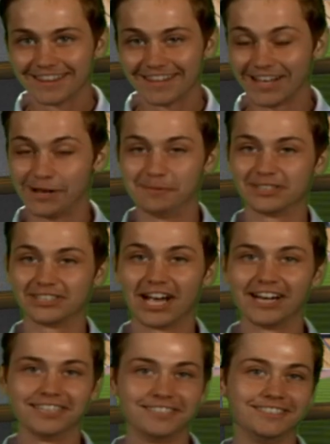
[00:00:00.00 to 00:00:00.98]
I'm
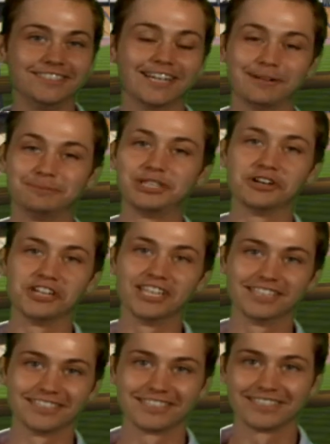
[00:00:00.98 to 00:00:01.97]
excited. I'm sure he
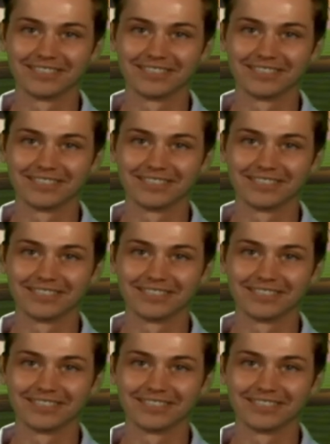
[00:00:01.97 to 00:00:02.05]
is.